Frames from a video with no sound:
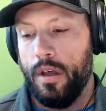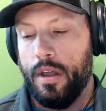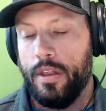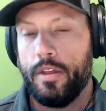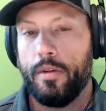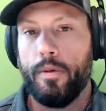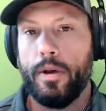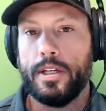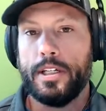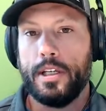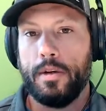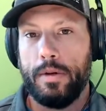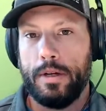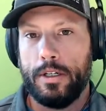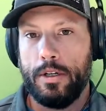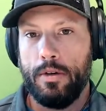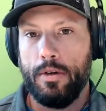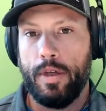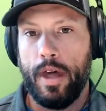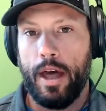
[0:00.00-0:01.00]

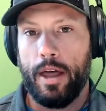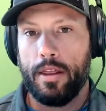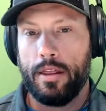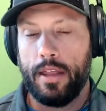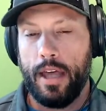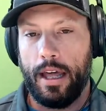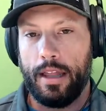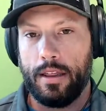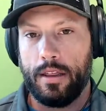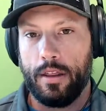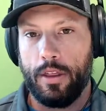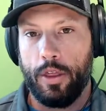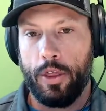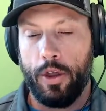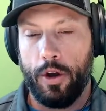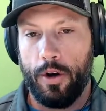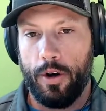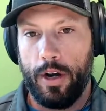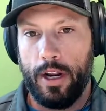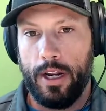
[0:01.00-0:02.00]
that
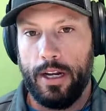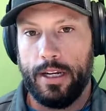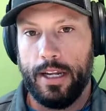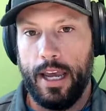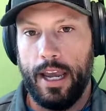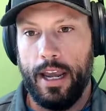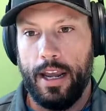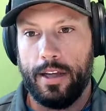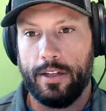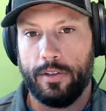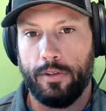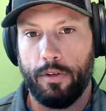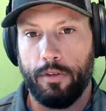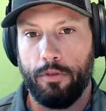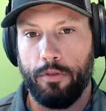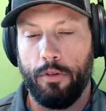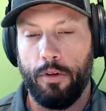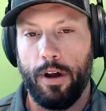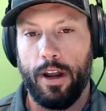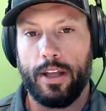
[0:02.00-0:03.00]
30 days for
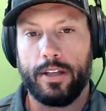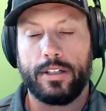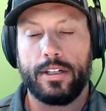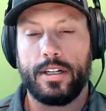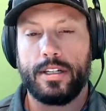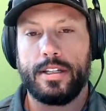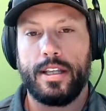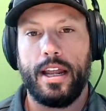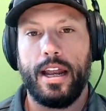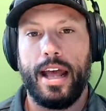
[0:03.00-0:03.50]
free is because then